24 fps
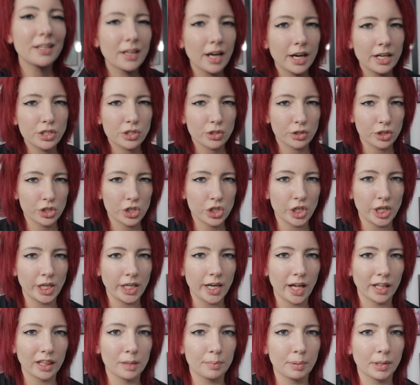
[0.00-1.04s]
nicer
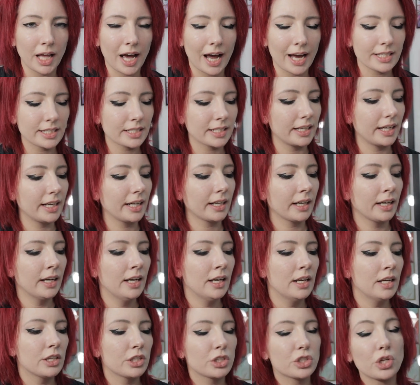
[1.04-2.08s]
sheen on the plastic.
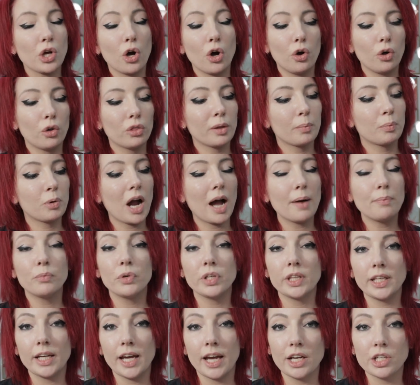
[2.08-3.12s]
So the problem
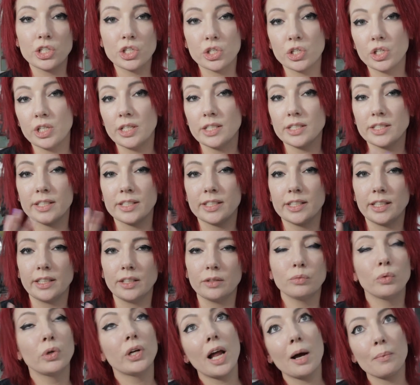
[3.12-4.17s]
with the HGs is the
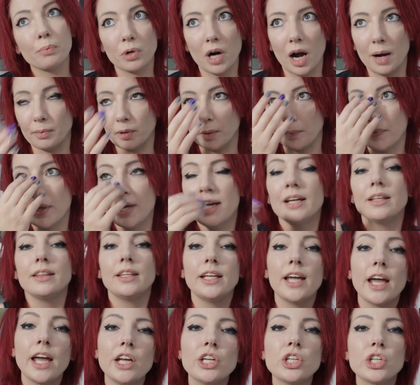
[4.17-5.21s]

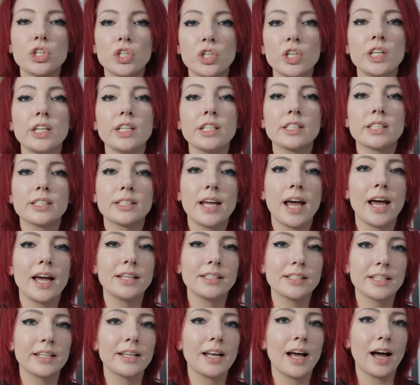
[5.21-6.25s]
HGs
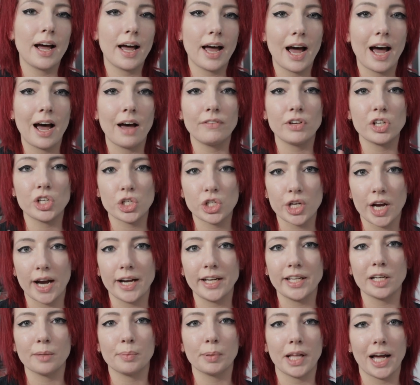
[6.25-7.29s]
tend to not have as
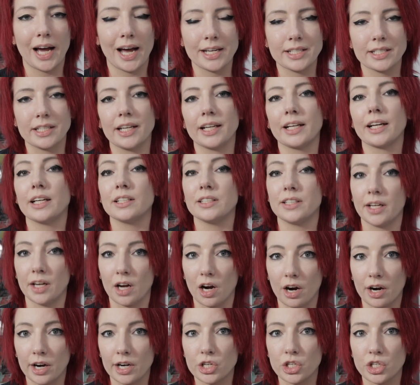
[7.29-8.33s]
shiny a plastic because they
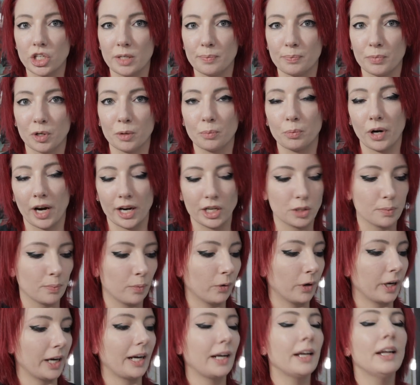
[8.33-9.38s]
are a cheaper price
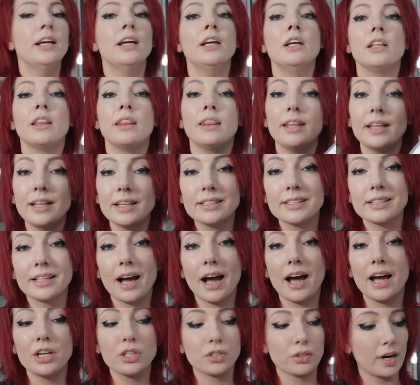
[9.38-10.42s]
point. These
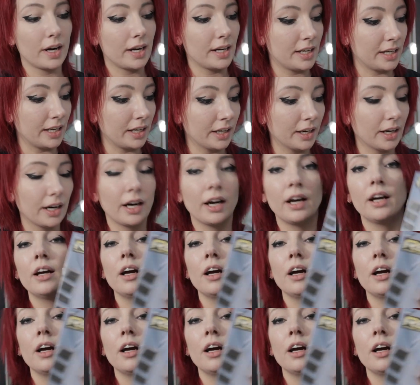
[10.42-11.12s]
guys right here